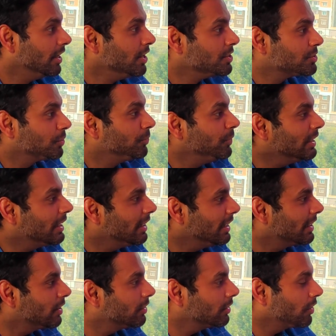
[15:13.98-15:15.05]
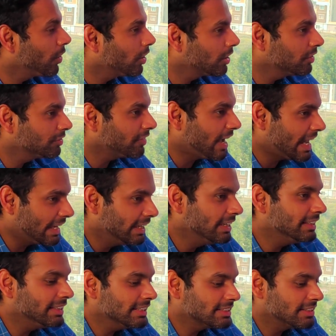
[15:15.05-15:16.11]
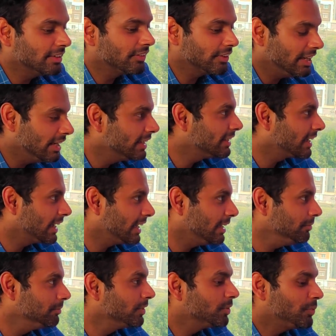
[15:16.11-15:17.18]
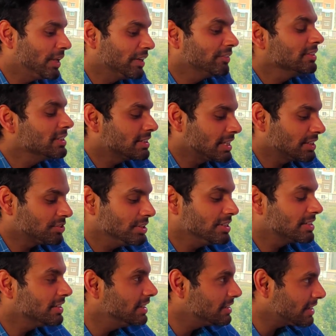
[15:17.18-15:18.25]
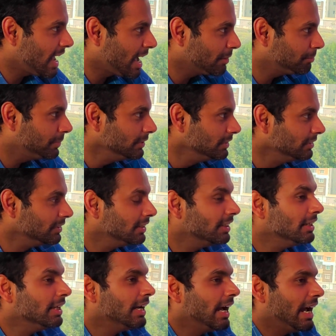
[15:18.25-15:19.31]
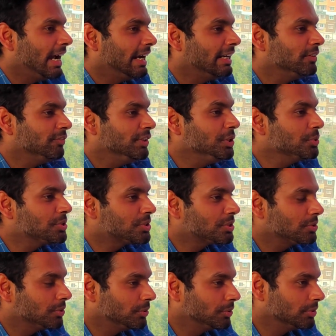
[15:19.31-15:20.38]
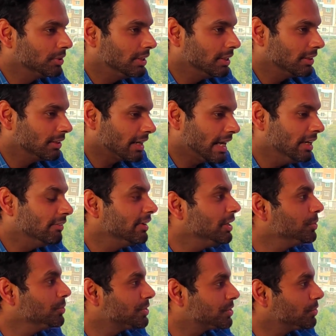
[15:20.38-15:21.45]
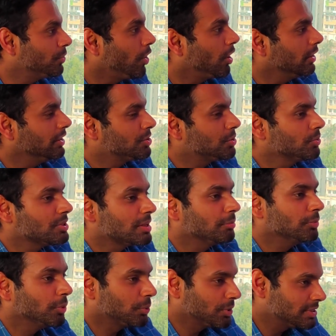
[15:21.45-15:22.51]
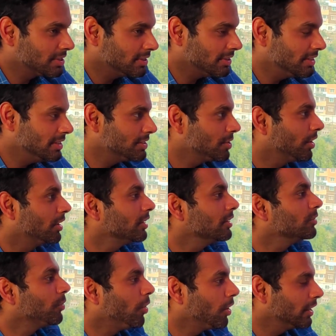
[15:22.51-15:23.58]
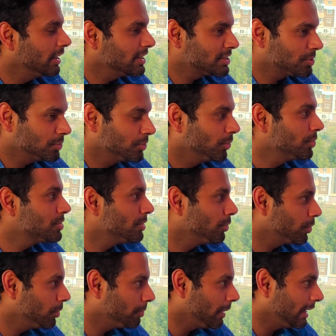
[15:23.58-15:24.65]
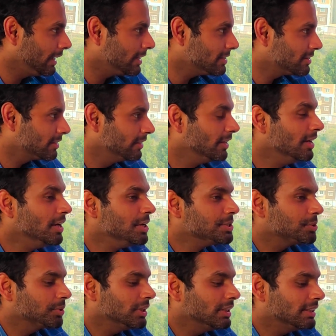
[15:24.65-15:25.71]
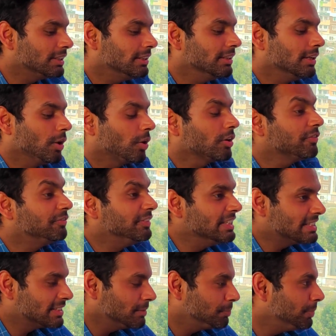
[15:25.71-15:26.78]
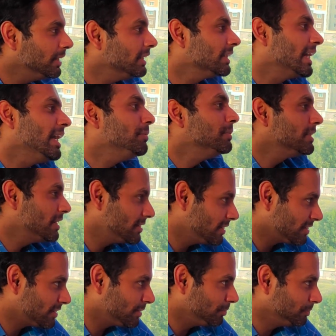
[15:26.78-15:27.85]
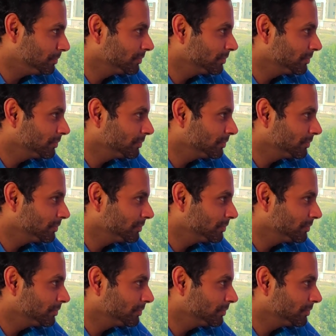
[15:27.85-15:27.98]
So we create a lot of analytics in real time whenever such incidents happen. And the railway used to issue some notices or warnings to those loco pilots, so that a lot of discipline came in the system.